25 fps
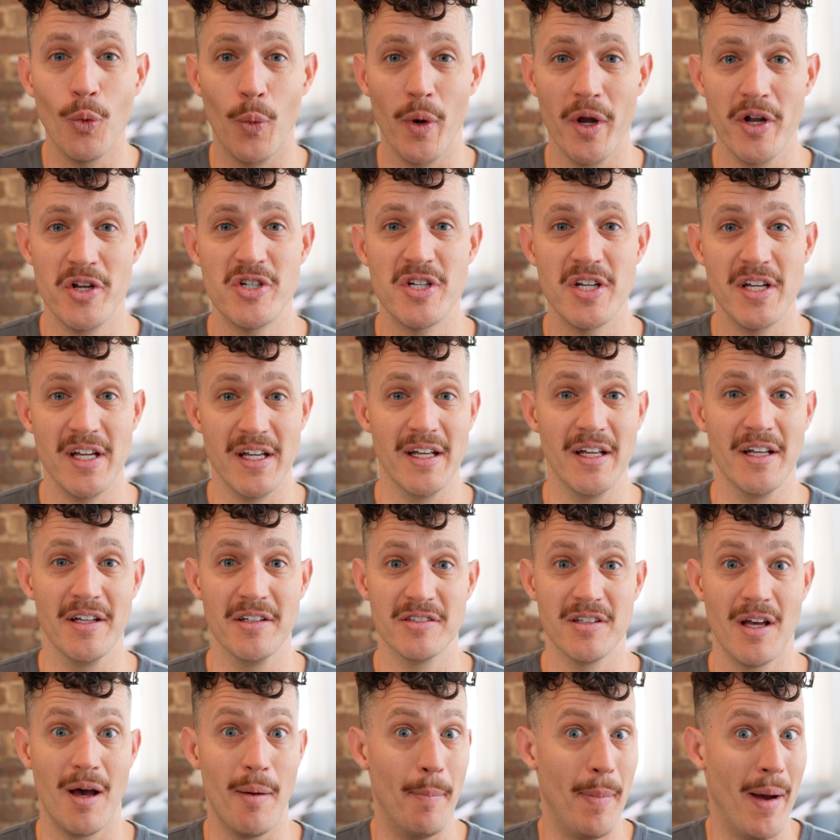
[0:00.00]
which
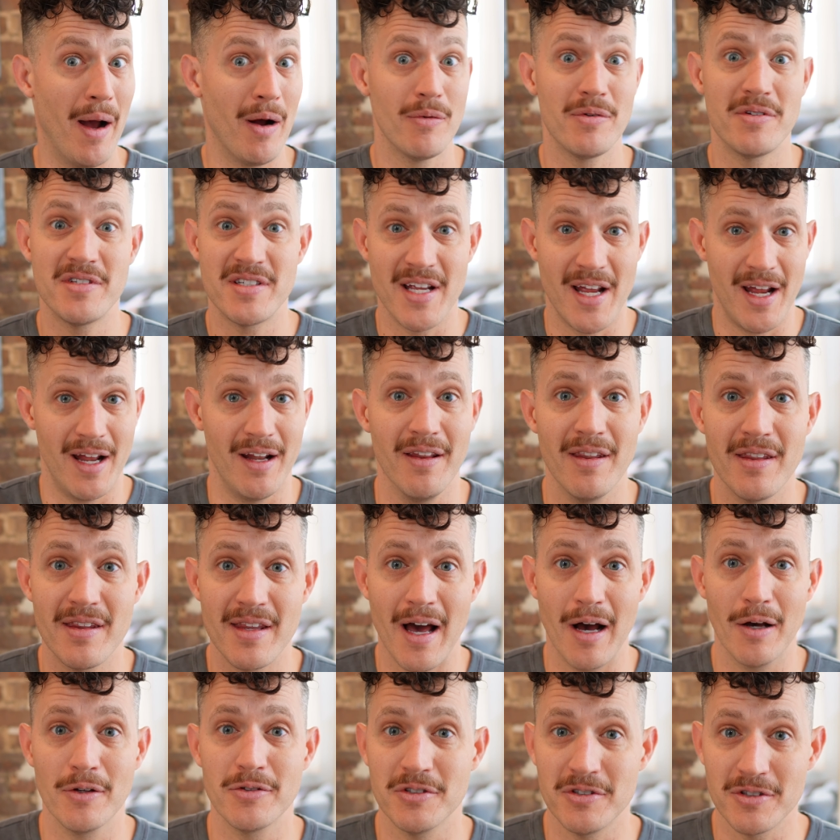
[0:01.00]
is about
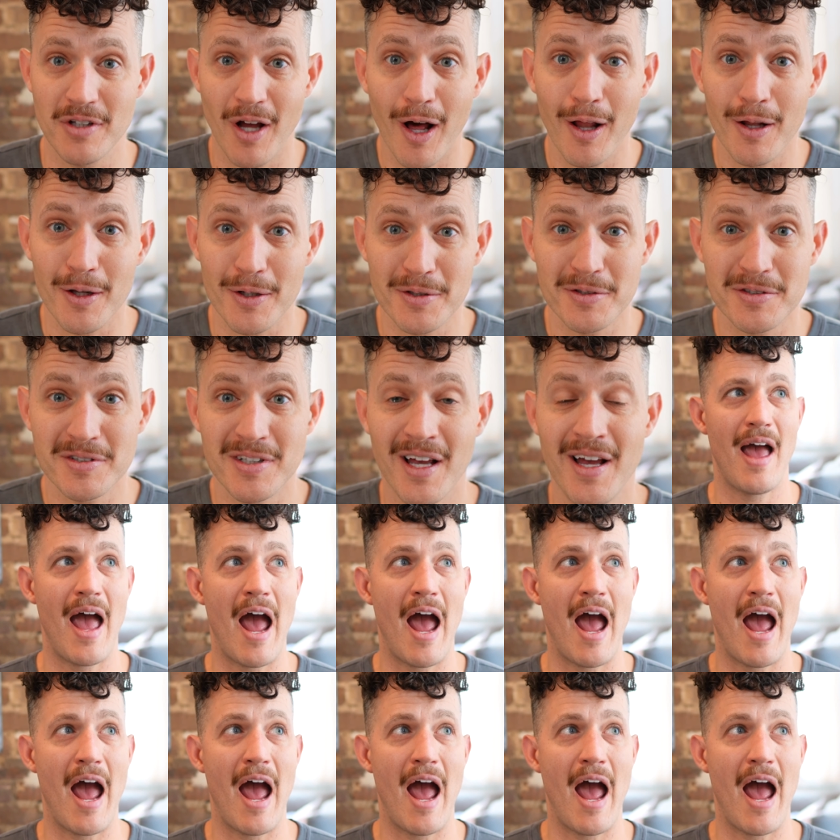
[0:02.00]
$10,000.